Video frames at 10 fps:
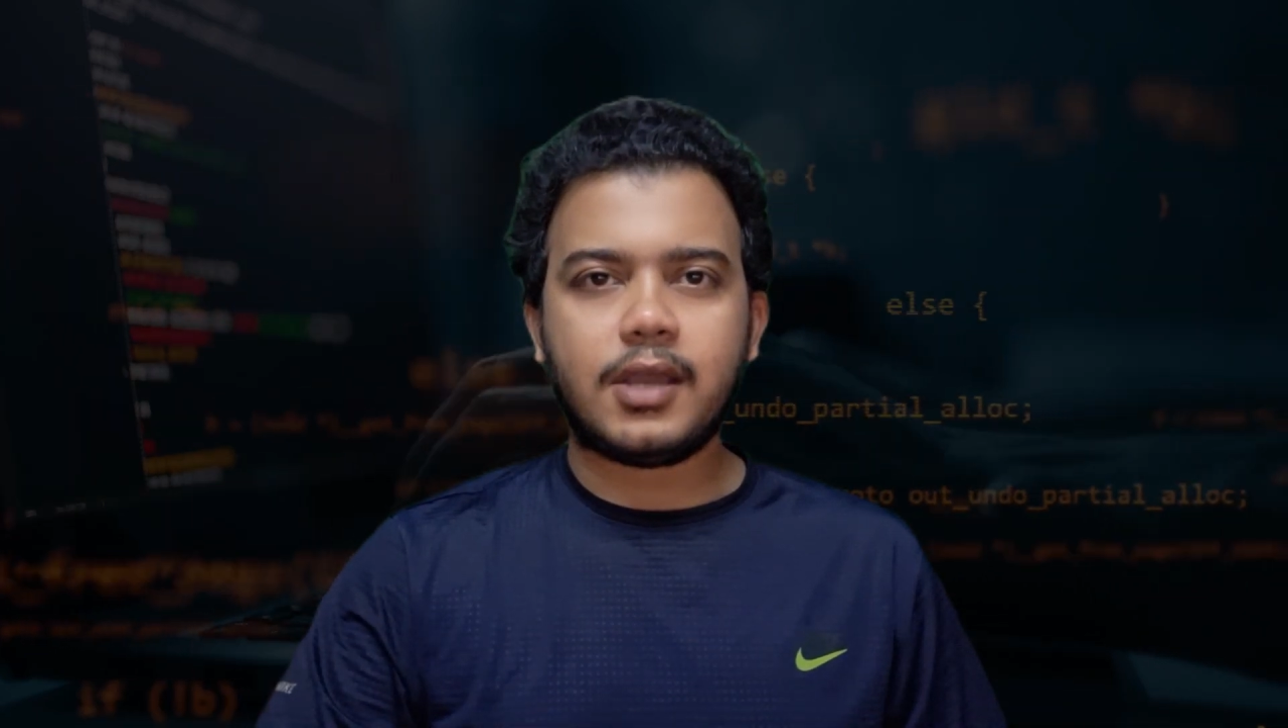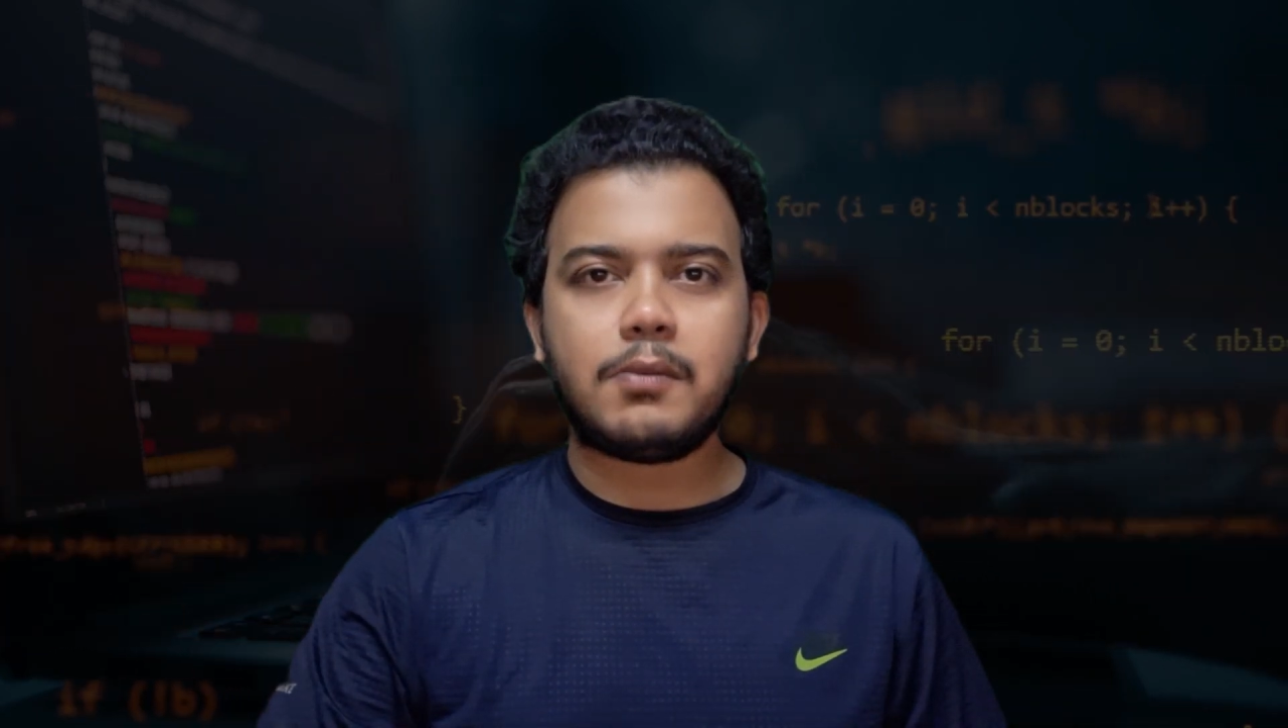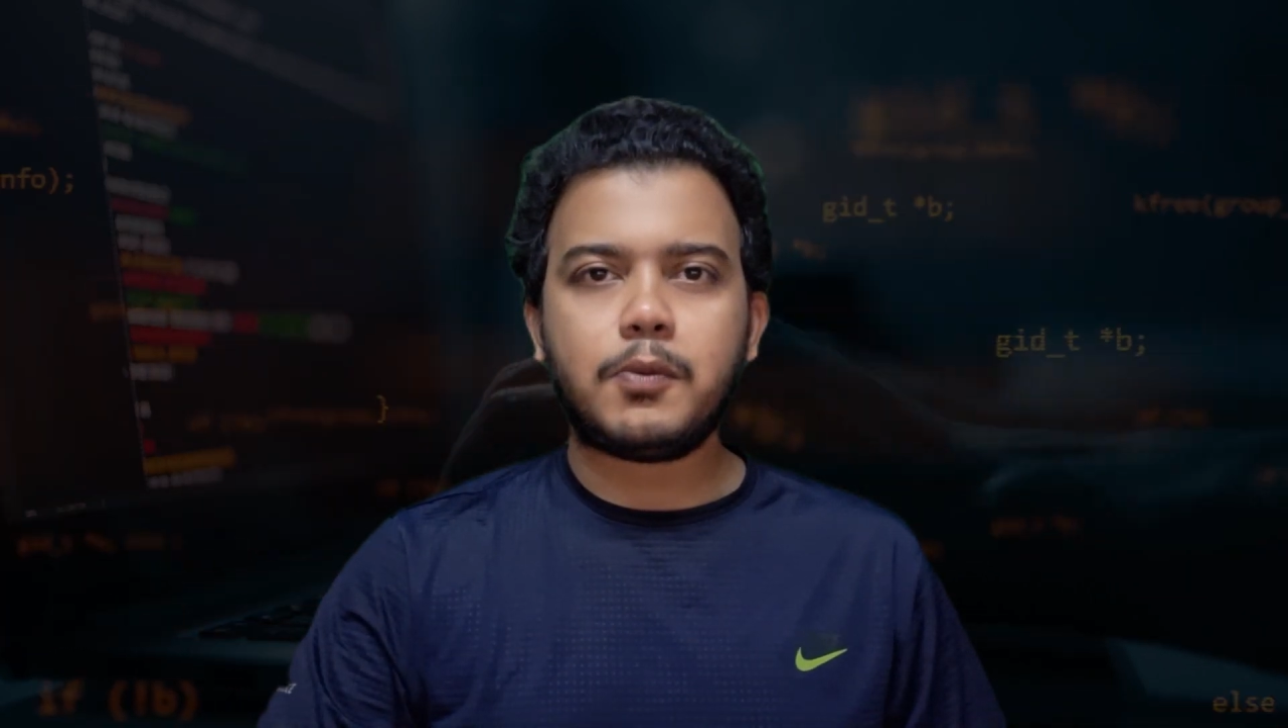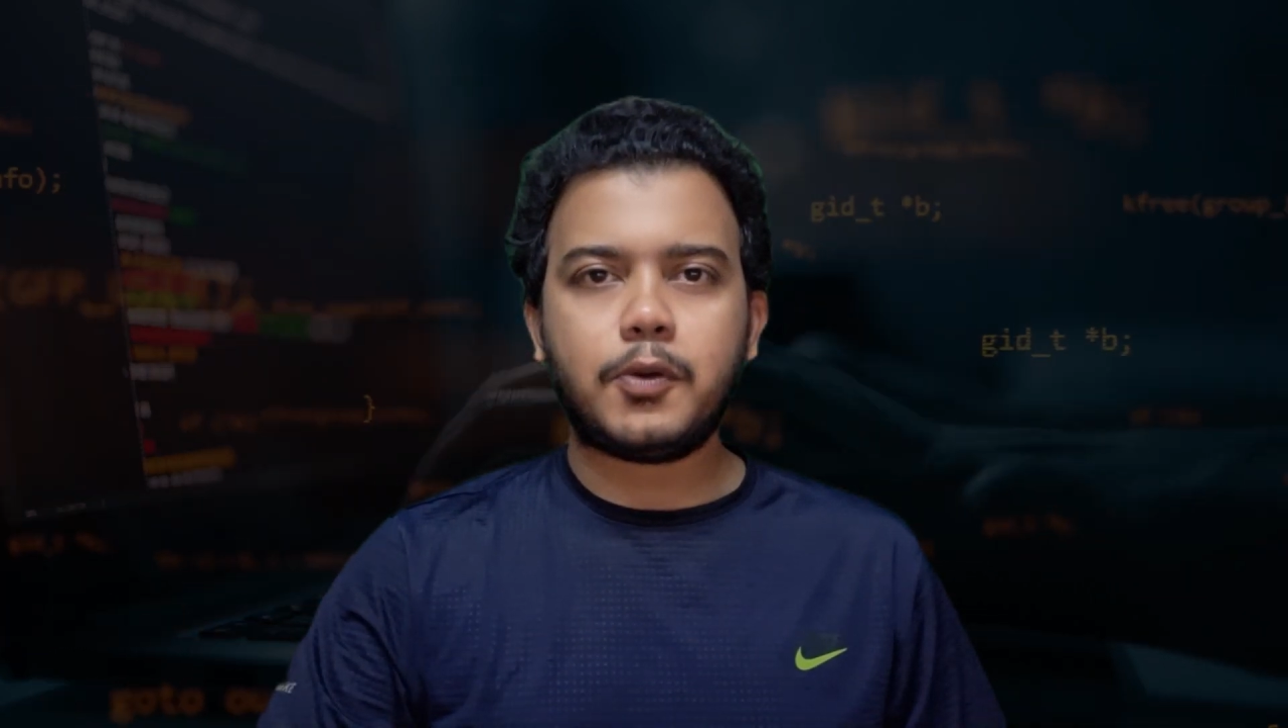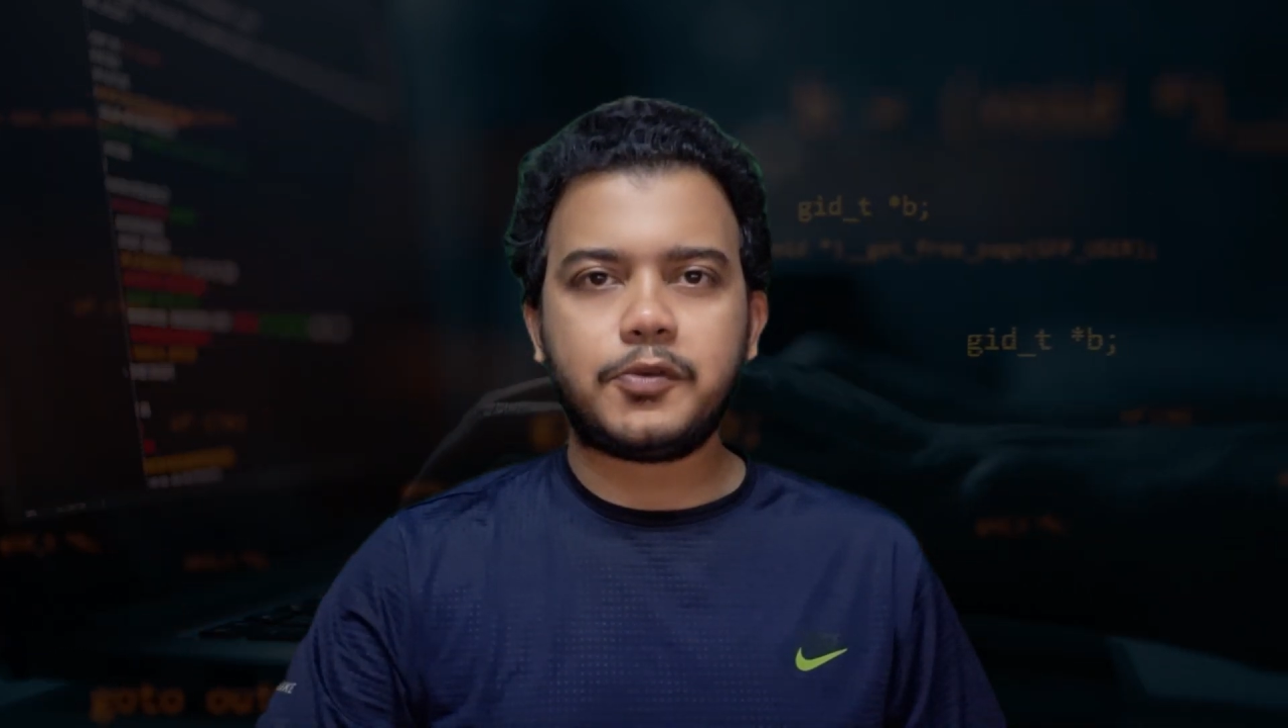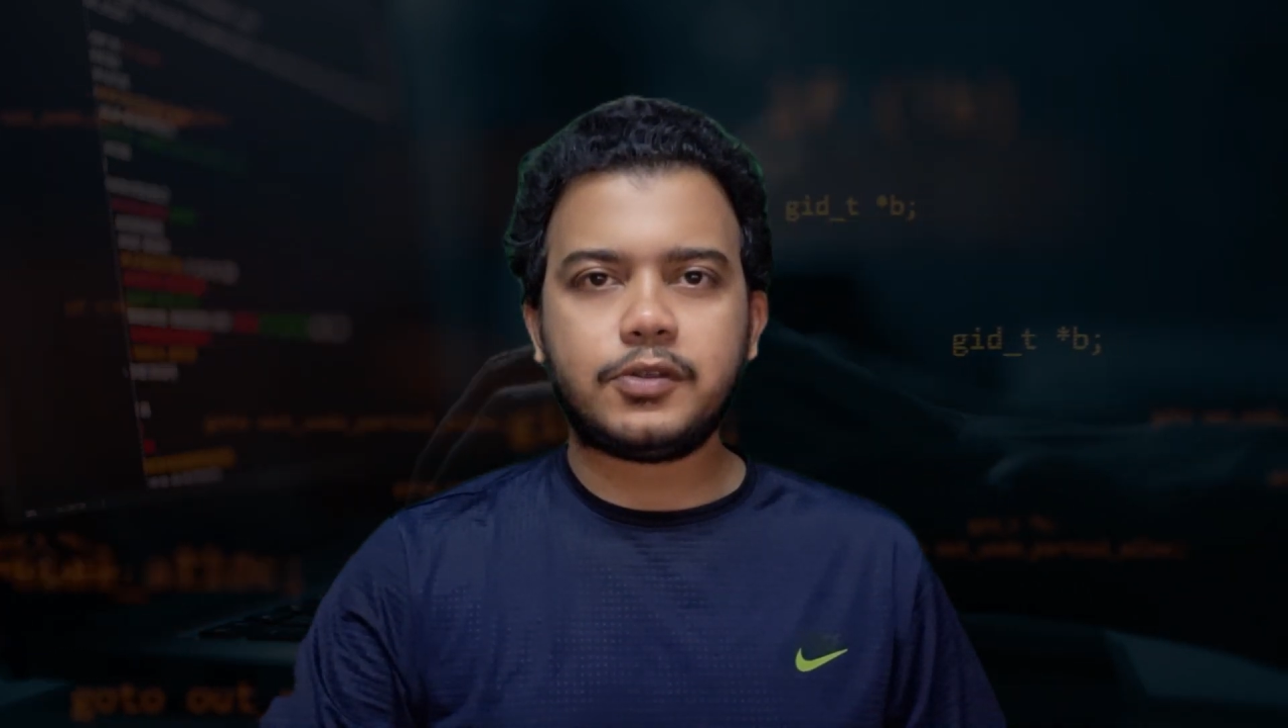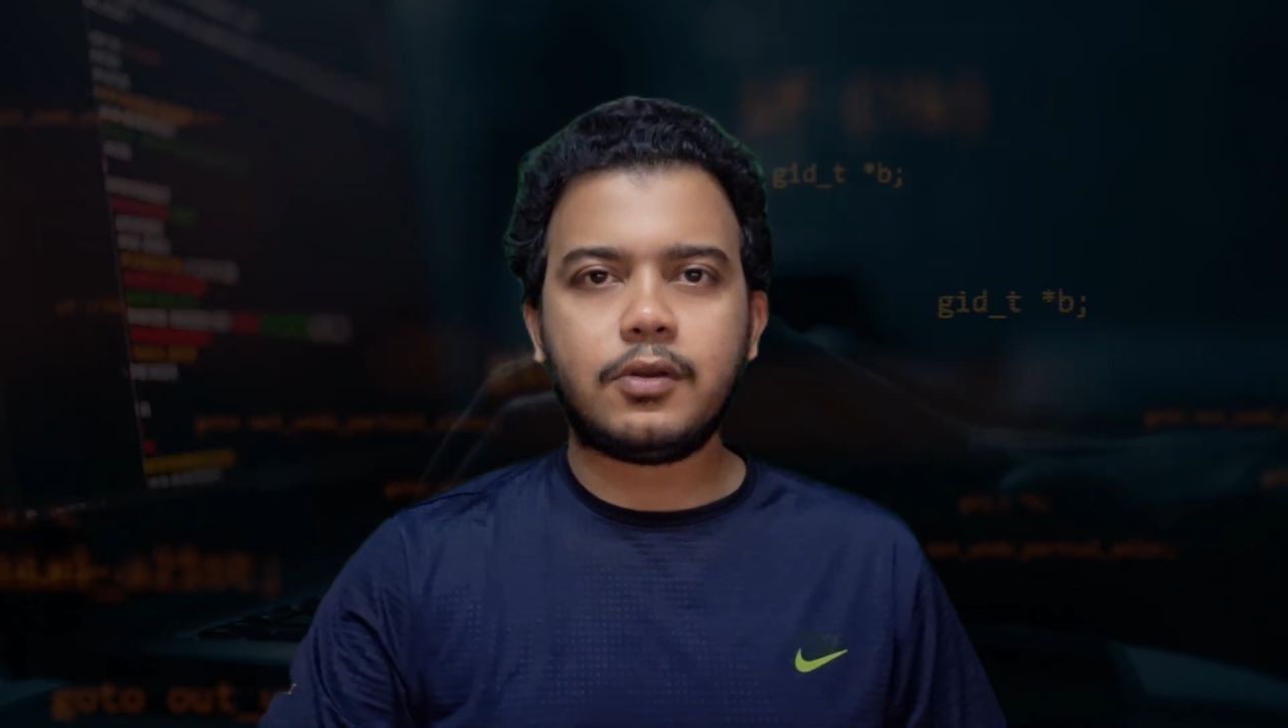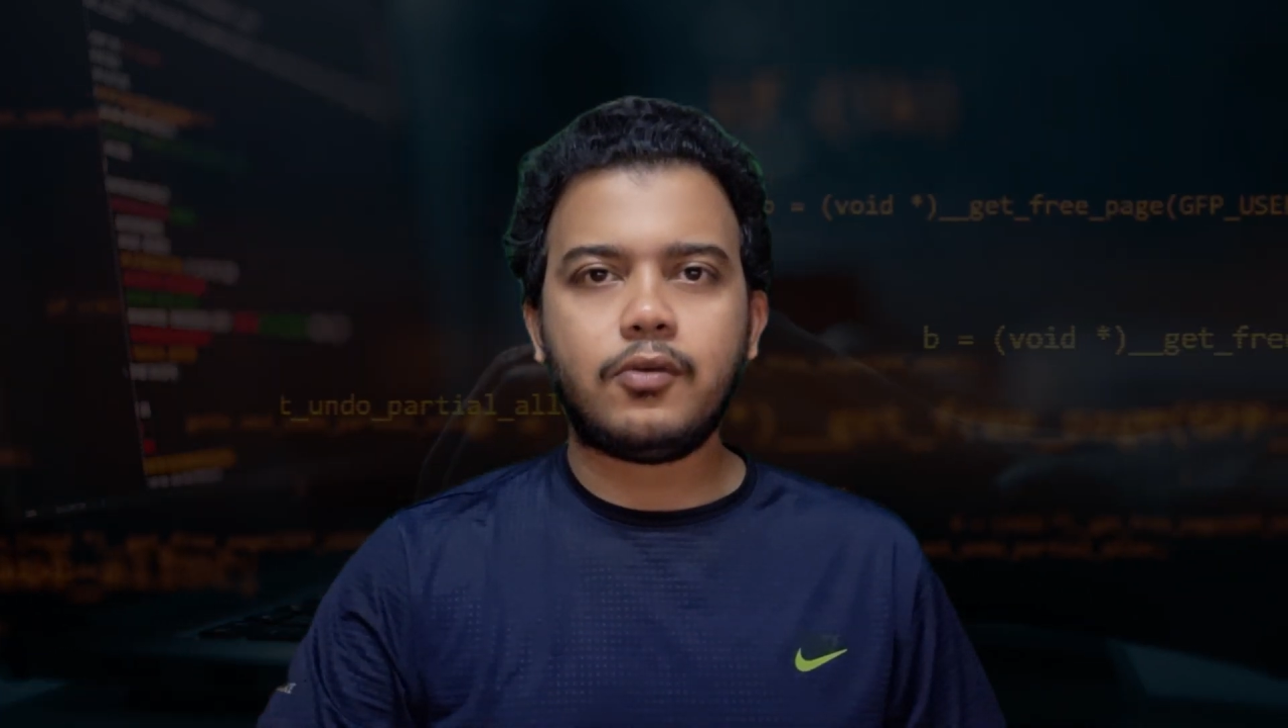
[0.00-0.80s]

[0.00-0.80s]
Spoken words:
I am a professional